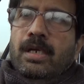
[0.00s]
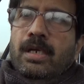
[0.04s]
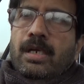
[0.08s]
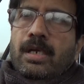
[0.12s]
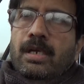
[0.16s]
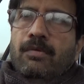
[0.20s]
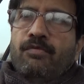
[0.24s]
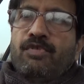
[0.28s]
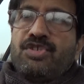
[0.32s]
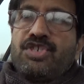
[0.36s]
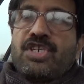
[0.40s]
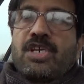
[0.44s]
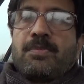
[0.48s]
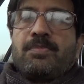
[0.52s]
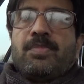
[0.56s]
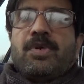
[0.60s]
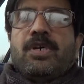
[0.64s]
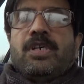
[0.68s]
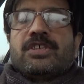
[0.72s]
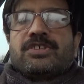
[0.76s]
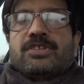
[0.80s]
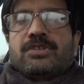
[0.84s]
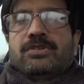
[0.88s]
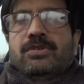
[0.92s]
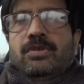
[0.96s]
uh, which are
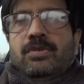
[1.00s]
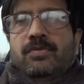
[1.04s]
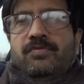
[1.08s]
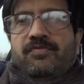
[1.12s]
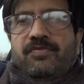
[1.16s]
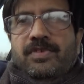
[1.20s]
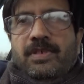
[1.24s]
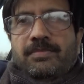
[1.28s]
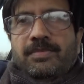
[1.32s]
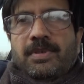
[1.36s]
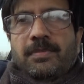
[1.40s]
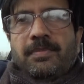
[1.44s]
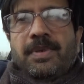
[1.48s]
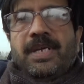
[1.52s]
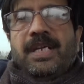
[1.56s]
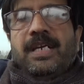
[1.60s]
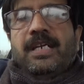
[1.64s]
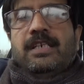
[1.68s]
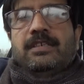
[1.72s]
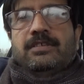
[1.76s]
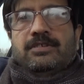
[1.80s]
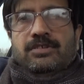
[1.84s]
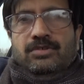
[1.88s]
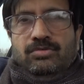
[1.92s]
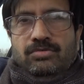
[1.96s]
passed down from the
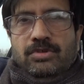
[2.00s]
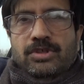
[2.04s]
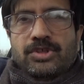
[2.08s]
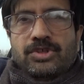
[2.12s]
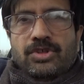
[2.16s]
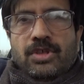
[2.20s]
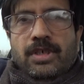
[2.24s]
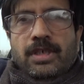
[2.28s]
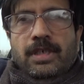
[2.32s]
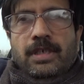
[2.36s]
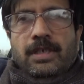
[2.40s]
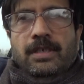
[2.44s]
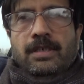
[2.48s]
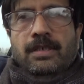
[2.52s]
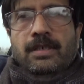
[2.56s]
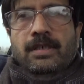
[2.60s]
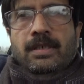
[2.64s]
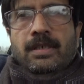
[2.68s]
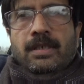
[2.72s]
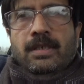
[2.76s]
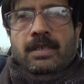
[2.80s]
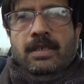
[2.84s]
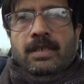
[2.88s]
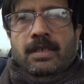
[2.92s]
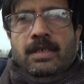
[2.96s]
parents to the child
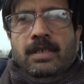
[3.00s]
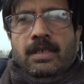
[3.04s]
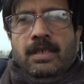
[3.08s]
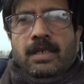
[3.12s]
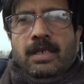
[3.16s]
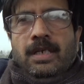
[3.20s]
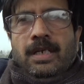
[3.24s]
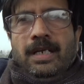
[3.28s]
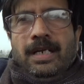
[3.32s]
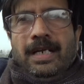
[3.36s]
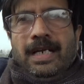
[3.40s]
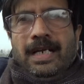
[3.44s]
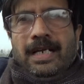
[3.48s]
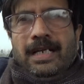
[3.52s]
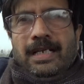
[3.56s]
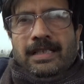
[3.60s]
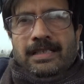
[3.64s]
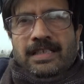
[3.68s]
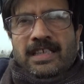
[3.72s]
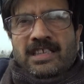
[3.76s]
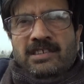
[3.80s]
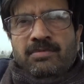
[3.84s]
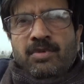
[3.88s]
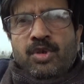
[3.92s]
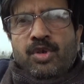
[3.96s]
and
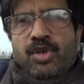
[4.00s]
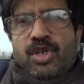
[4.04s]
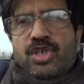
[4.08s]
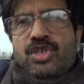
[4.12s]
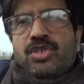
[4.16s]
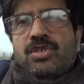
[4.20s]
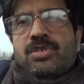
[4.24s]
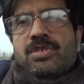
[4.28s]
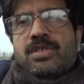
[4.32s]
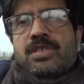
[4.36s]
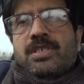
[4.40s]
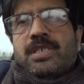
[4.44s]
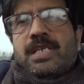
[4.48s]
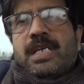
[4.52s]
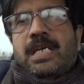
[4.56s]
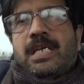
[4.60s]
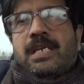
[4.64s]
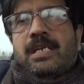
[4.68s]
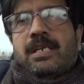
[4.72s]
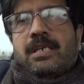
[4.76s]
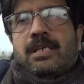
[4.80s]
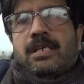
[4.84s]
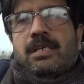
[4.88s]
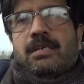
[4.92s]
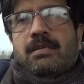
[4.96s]
these mutations
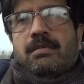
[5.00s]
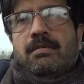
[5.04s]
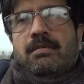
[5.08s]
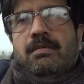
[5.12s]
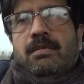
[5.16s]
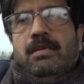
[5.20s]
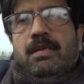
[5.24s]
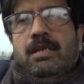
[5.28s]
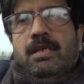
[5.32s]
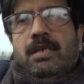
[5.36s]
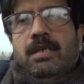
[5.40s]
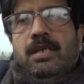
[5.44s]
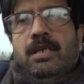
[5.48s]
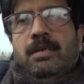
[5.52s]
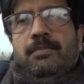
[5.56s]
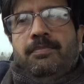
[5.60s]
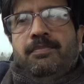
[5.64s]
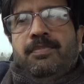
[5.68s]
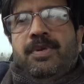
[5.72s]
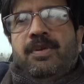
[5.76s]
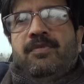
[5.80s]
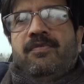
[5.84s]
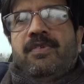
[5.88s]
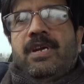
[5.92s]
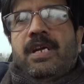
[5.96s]
can uh,
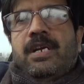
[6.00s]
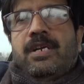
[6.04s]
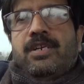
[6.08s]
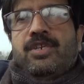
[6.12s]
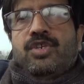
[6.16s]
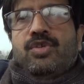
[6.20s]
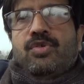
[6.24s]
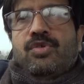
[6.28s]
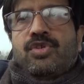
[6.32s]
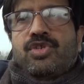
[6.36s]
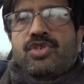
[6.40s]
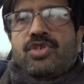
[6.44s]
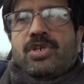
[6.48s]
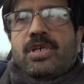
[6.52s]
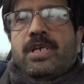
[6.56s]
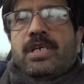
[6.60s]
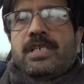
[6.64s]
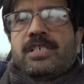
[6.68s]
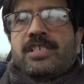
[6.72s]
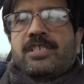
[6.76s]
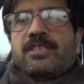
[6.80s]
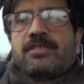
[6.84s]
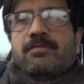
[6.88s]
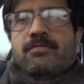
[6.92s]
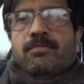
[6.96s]
prevent your
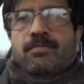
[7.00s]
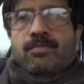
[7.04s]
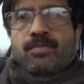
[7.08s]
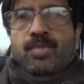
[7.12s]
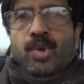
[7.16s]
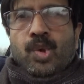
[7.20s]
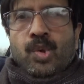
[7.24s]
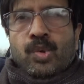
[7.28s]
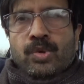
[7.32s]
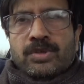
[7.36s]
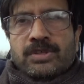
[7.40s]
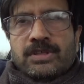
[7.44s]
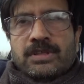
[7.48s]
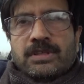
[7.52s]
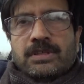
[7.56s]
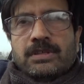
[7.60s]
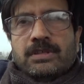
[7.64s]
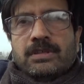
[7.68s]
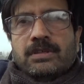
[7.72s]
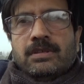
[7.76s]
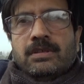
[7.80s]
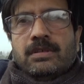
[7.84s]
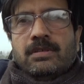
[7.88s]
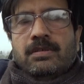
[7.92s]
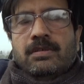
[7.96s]
child's bones
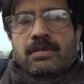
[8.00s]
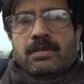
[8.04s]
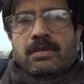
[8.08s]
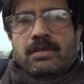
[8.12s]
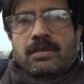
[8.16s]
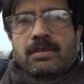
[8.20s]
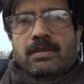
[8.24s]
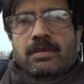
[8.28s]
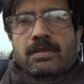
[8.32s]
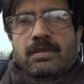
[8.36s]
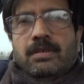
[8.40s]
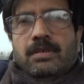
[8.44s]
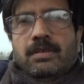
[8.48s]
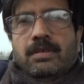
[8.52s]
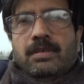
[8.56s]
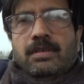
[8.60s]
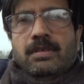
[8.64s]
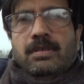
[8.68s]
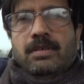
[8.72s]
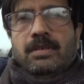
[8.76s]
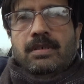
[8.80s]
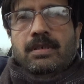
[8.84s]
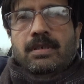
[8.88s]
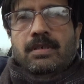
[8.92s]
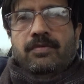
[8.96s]

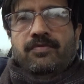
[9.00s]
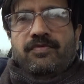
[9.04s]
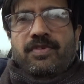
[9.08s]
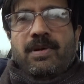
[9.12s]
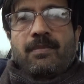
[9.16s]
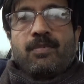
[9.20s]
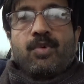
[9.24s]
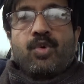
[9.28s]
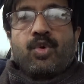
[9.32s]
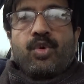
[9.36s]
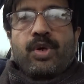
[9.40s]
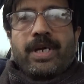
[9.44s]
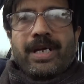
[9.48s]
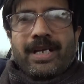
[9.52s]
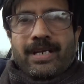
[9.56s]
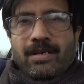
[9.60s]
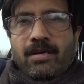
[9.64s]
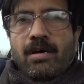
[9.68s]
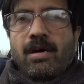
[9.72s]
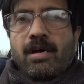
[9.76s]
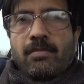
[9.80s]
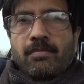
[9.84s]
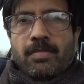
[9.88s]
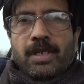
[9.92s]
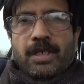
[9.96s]
uh, from growing
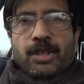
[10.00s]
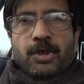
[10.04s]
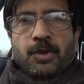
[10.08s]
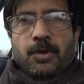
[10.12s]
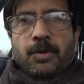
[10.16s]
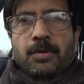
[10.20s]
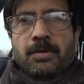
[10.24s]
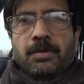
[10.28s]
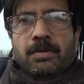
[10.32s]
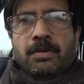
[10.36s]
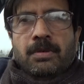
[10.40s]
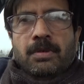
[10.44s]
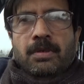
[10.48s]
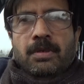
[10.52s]
normal, you know.